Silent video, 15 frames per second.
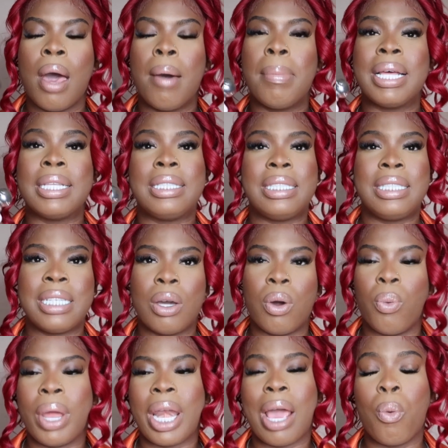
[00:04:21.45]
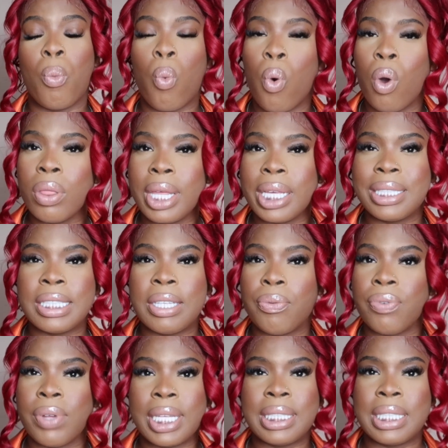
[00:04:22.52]
But still, when I wore this, the
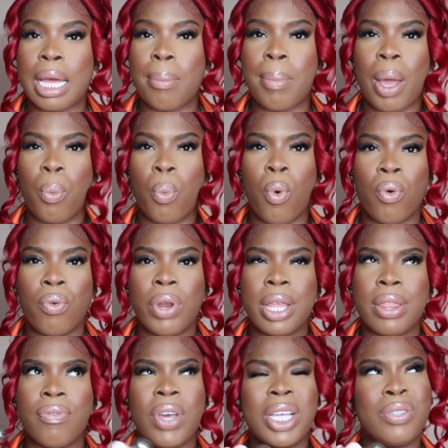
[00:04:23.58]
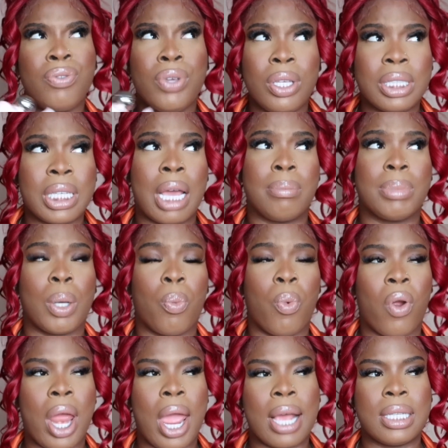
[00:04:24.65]
first time I wore it, the first few times I
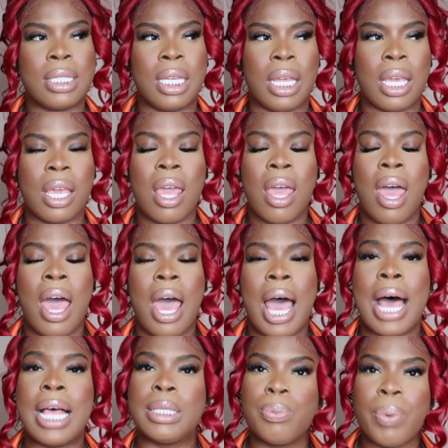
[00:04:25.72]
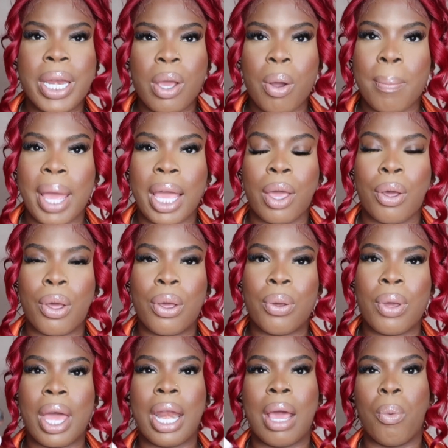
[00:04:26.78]
wore it actually, I sprayed it on my
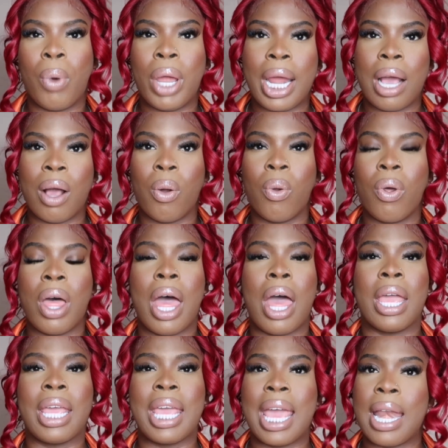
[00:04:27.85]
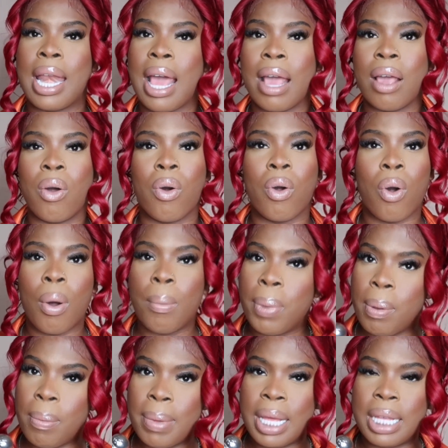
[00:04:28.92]
coat and I went out. Again, I got
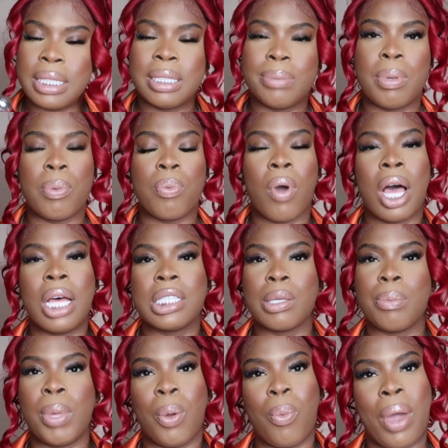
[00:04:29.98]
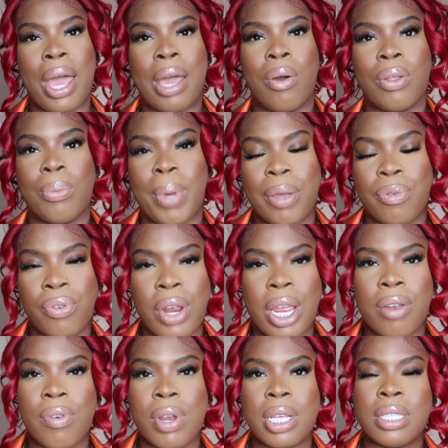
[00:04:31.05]
compliments, people asking me where I got my
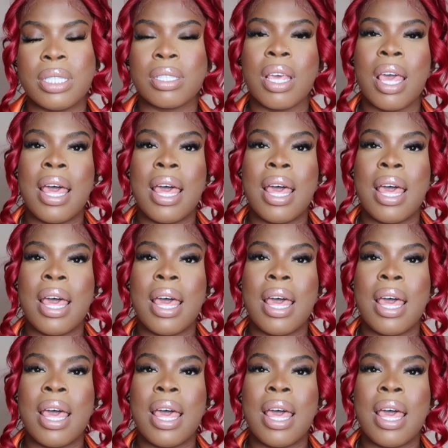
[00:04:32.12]
fragrance.